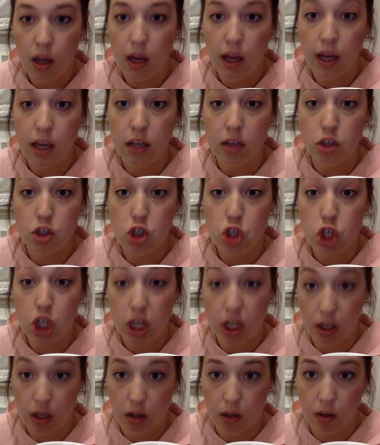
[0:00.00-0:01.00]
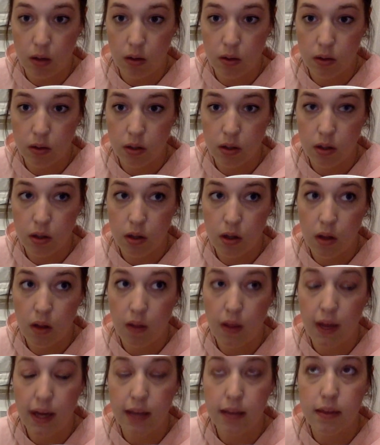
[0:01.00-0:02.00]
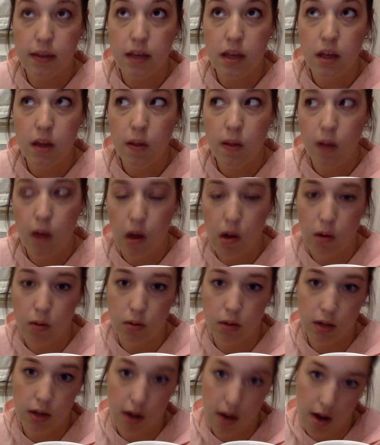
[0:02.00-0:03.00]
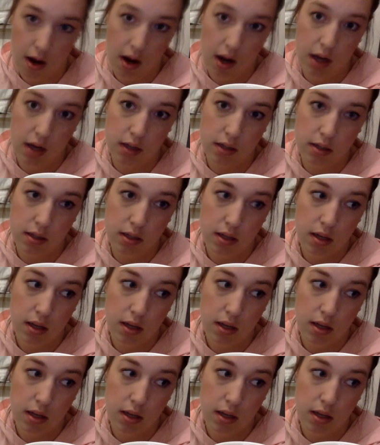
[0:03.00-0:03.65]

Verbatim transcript: and chill, like the alone kind,